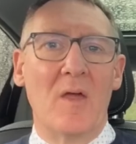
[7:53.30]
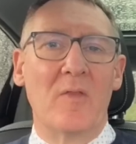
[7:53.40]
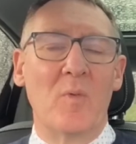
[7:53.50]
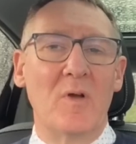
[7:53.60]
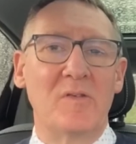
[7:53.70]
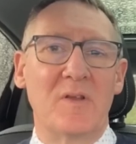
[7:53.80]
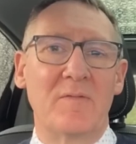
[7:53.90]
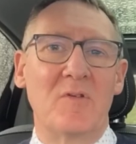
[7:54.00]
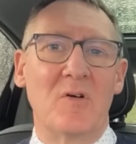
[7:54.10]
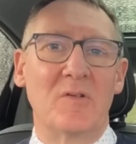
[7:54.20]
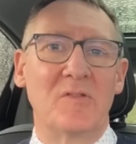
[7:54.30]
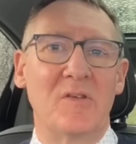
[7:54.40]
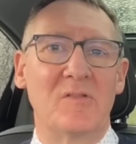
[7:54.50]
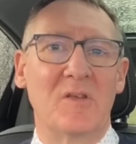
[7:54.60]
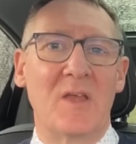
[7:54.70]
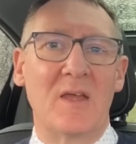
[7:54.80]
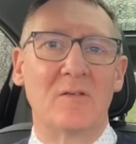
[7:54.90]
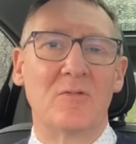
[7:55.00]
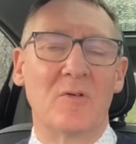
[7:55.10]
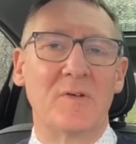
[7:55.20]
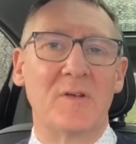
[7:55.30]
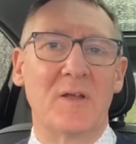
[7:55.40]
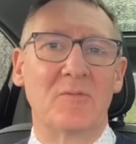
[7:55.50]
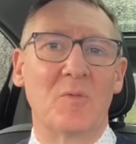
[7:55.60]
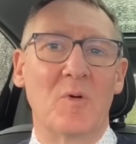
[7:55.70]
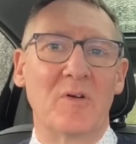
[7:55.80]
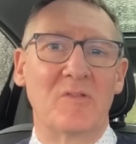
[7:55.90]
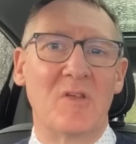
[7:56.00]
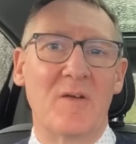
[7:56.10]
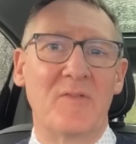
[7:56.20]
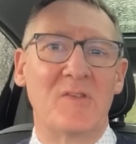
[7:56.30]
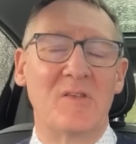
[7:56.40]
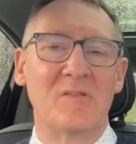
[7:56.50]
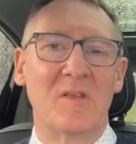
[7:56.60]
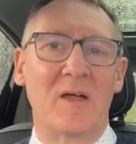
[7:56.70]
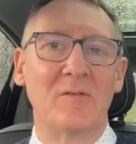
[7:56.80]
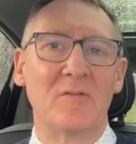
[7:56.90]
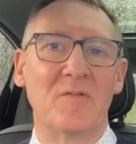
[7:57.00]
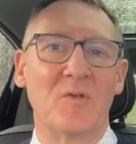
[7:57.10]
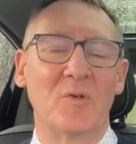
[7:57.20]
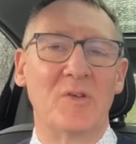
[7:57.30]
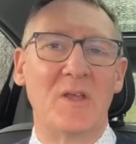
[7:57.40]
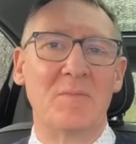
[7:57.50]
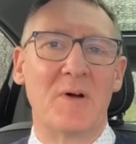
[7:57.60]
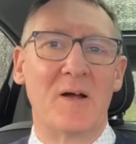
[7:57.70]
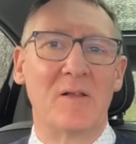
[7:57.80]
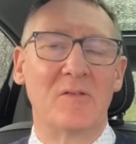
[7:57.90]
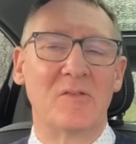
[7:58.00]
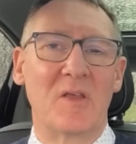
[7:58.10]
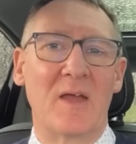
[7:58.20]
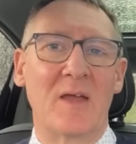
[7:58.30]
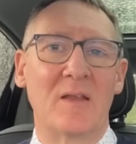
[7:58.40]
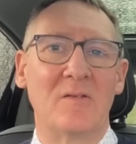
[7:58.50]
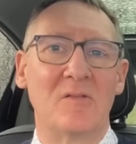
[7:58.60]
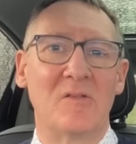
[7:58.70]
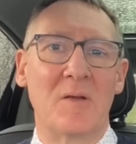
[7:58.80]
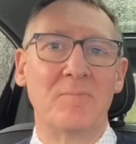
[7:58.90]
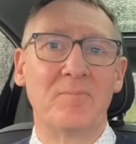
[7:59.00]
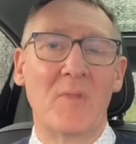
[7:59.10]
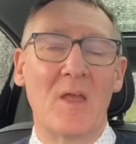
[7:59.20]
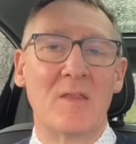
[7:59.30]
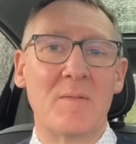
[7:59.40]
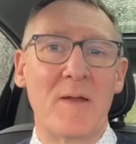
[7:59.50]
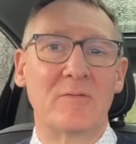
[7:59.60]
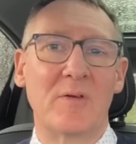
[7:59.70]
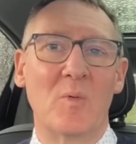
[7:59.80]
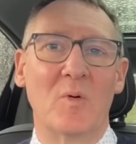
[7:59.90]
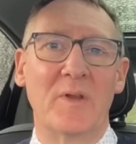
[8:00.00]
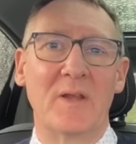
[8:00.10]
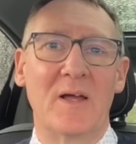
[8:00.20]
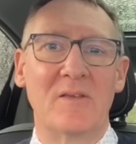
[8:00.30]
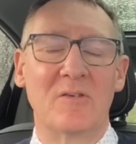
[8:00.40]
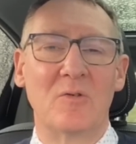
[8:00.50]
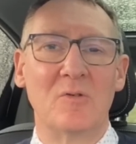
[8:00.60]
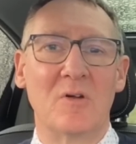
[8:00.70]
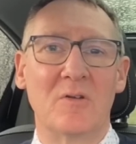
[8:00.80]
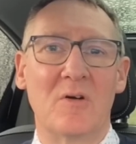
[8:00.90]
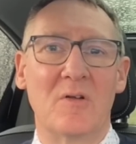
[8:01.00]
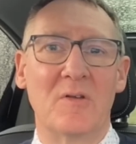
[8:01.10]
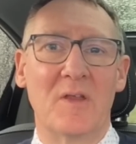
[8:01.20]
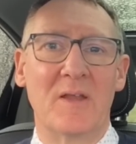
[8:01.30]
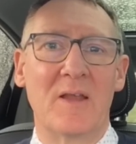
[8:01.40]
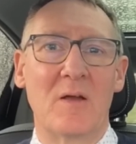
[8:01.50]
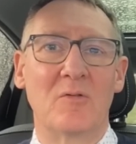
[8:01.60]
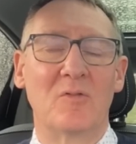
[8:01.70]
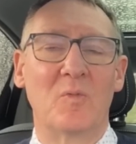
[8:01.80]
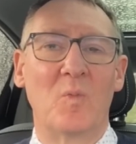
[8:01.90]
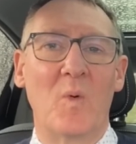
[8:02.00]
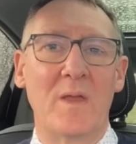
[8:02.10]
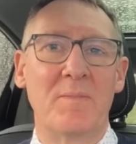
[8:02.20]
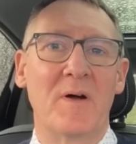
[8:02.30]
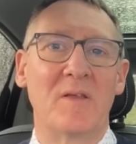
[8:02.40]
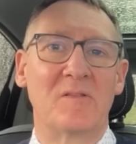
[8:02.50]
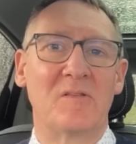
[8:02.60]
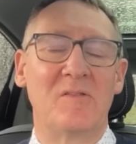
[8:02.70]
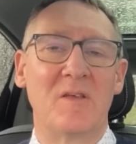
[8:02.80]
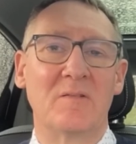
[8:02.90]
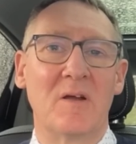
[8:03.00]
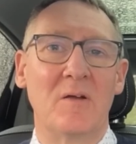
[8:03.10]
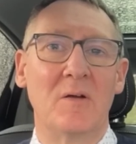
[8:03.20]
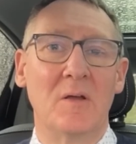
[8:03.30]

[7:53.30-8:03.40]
The worst I've got is, again, Croydon up to Warwick services, 114 miles, and the battery warning lights had all gone on and I was way past zero,